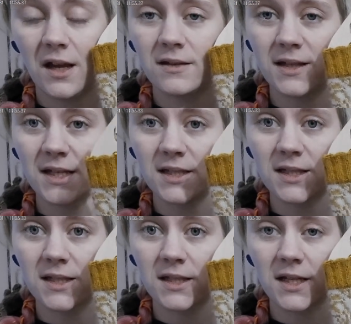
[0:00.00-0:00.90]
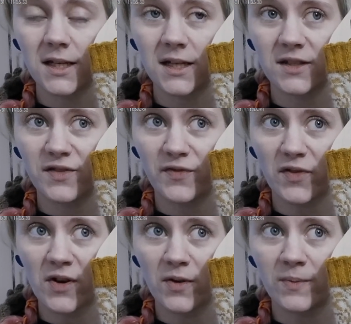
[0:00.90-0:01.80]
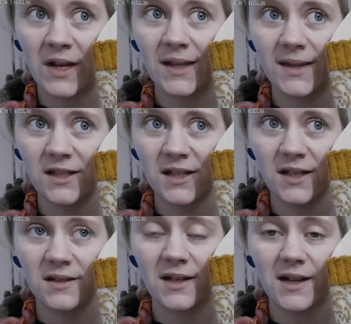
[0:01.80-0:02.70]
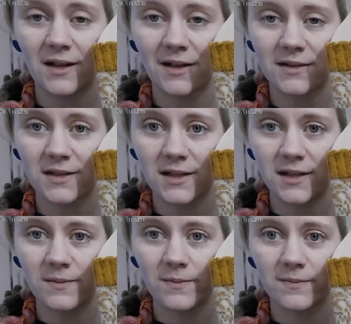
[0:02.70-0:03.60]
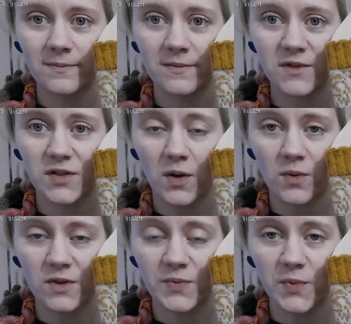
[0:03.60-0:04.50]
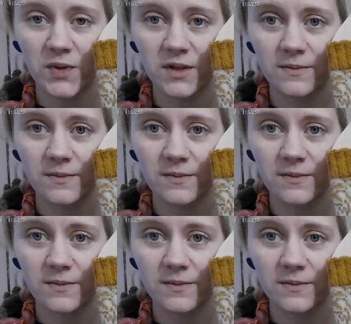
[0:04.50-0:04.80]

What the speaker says: This is from Knitting the Galaxy Star Wars book.